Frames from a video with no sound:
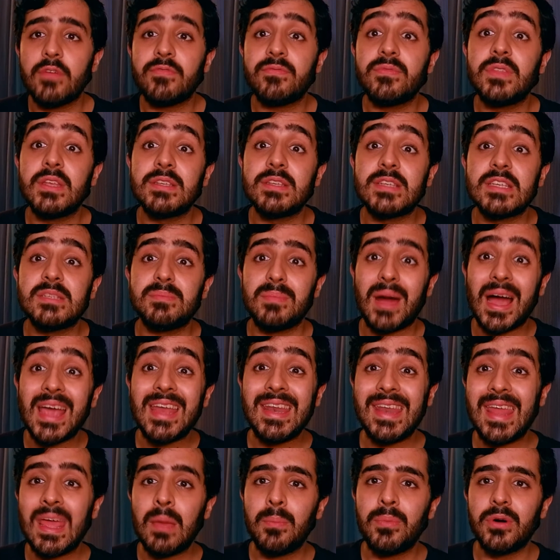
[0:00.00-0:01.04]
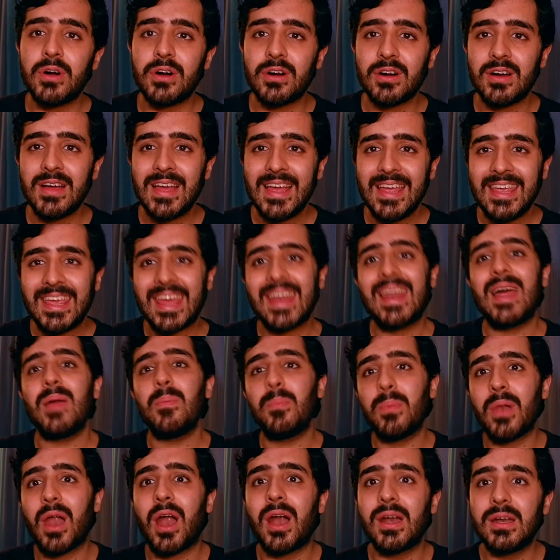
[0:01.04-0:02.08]
if this is my neighbor, can
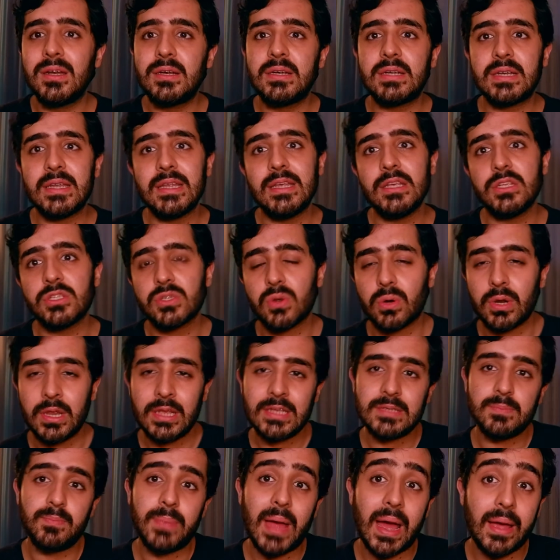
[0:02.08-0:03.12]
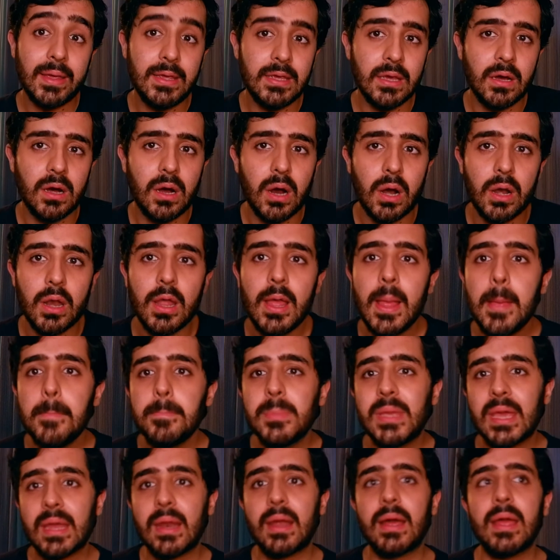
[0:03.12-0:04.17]
I plant trees on his backyard?
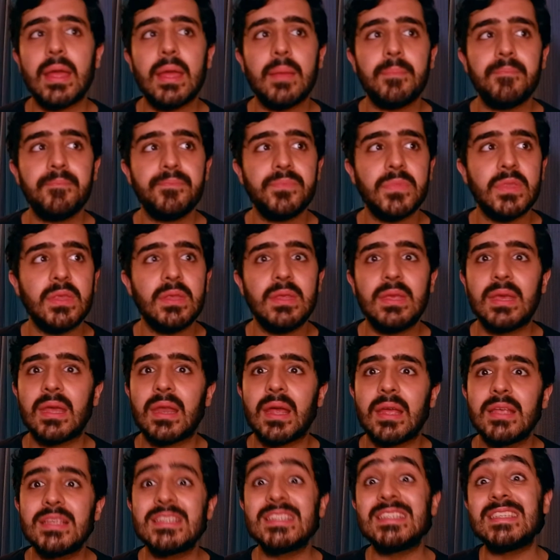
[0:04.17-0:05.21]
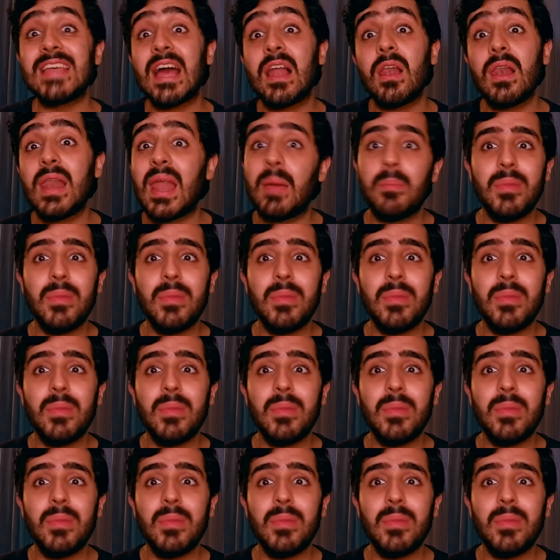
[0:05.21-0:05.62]
Can I sell